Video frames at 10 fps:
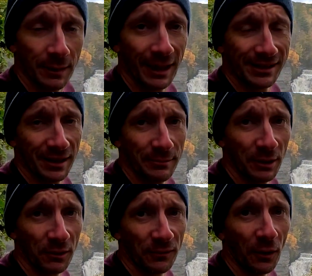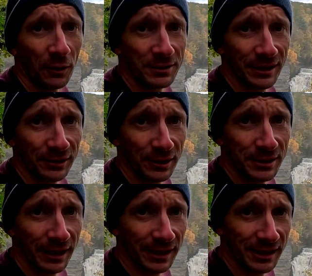made it to the middle falls and it
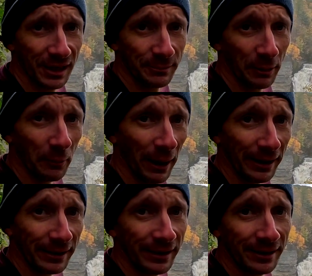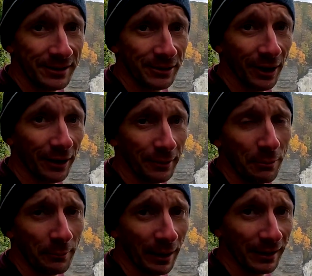looks like it's going to be wet, so I already
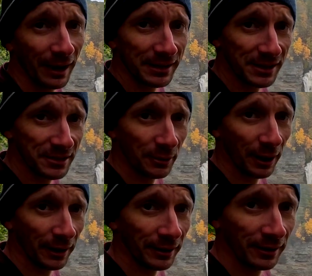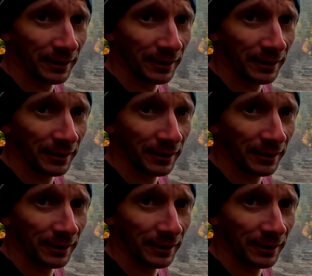put my glasses away,